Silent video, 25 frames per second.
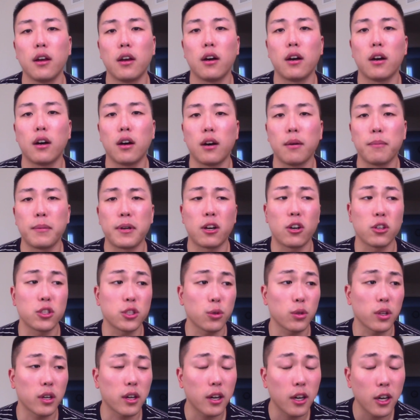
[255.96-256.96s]
and
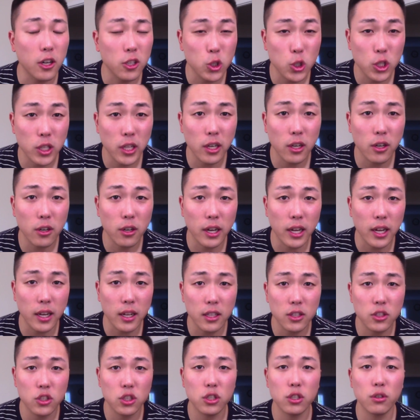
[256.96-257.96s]
also the country that you're
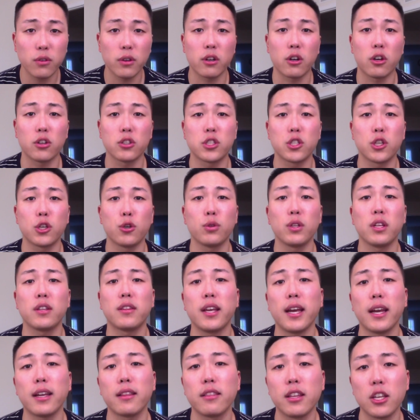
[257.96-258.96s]
heading to, and also the
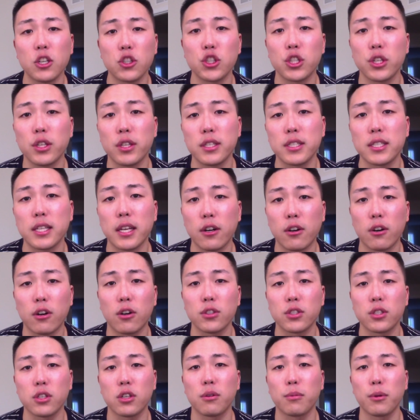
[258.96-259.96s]
technicians that are
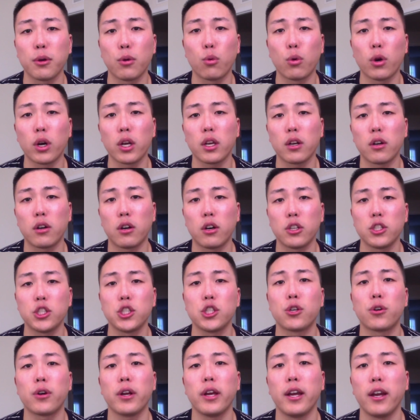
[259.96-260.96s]
also going to be working on
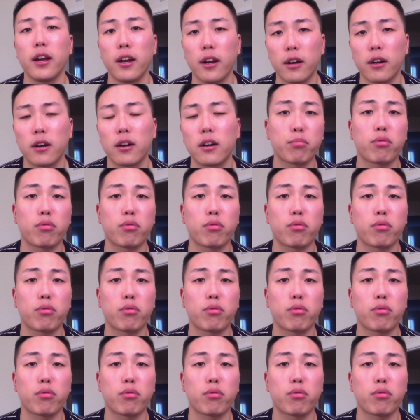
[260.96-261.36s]
your hair.